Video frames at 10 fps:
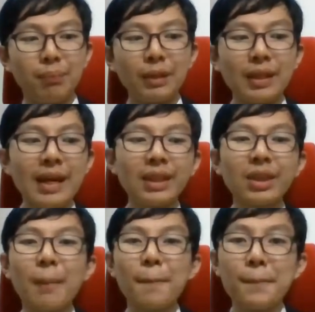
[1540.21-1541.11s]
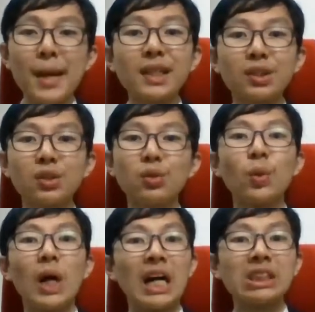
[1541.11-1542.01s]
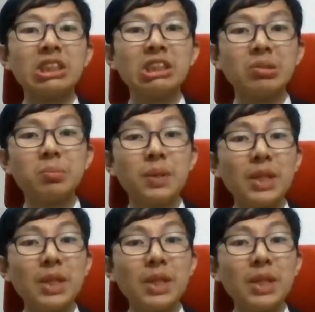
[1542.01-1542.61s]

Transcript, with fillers: but not the best to watch.